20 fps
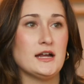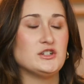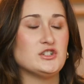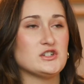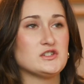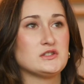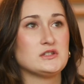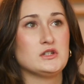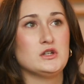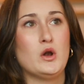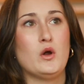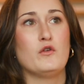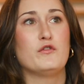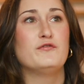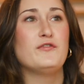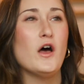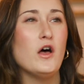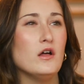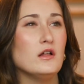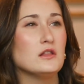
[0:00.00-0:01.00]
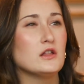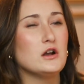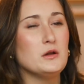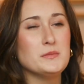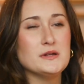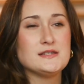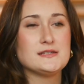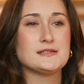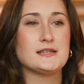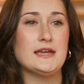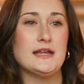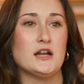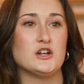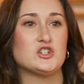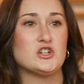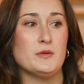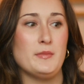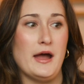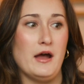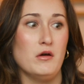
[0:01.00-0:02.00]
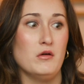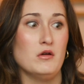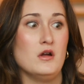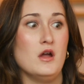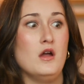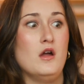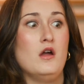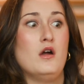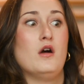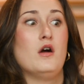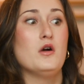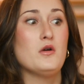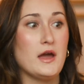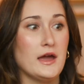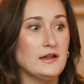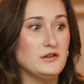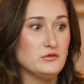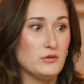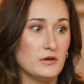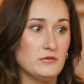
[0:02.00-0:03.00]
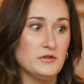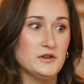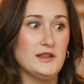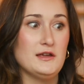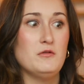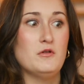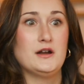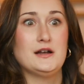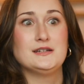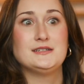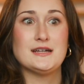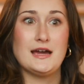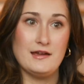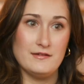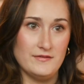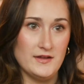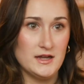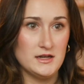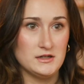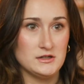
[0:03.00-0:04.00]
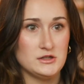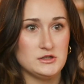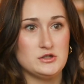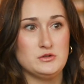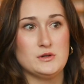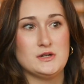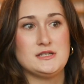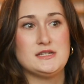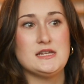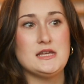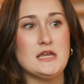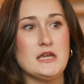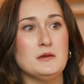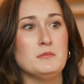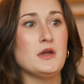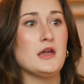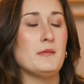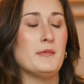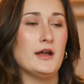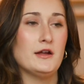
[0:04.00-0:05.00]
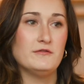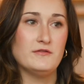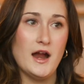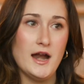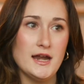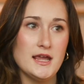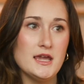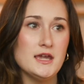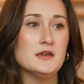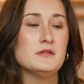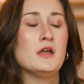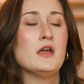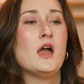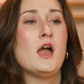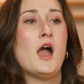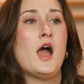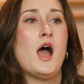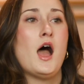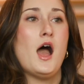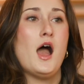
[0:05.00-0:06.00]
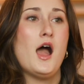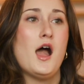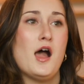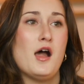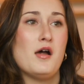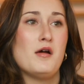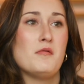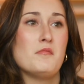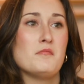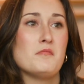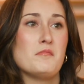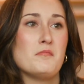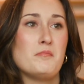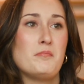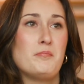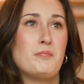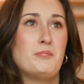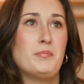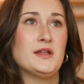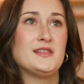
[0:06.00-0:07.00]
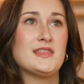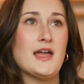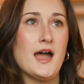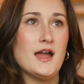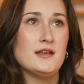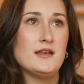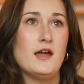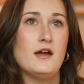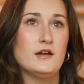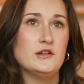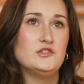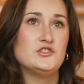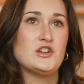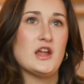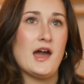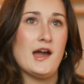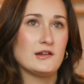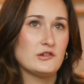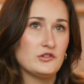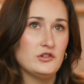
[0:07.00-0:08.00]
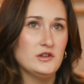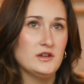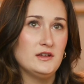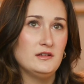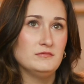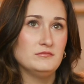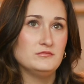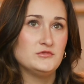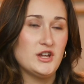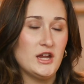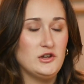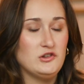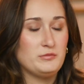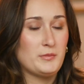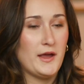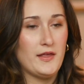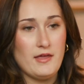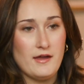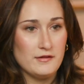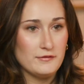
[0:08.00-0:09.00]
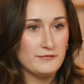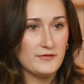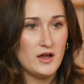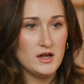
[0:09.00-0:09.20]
I just, you know, felt a little bit skittish about, okay, do I really want to dive into a team? Am I ready? But that nudge actually changed my life,